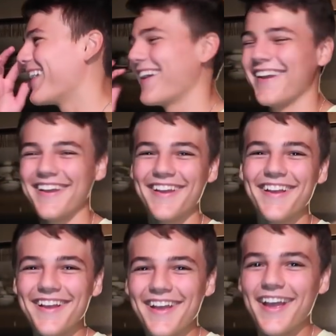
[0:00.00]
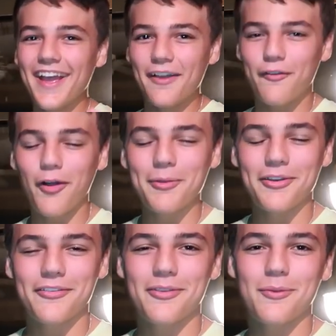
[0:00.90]
All right. Follow me
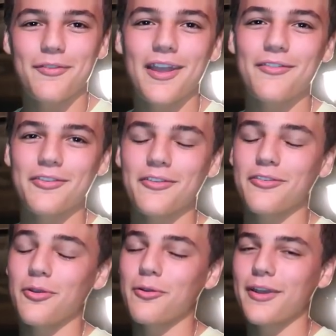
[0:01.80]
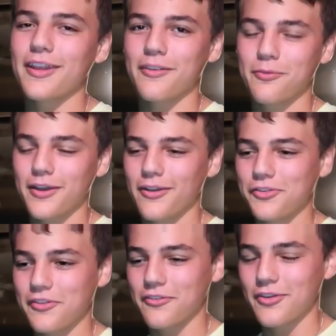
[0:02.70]
on Instagram if you haven't done so already. It is right here
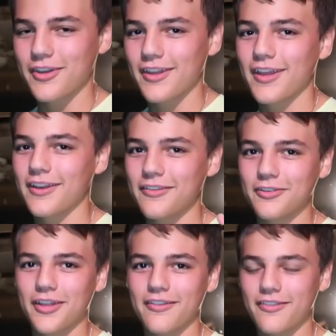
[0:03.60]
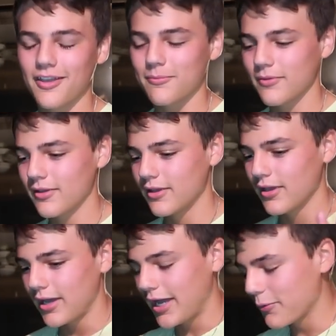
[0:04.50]
on the screen. And until next time,
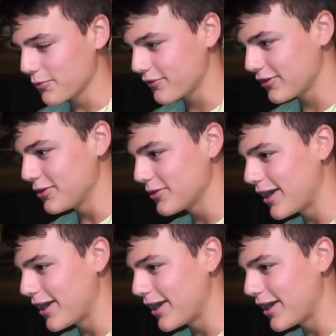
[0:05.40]
I will see you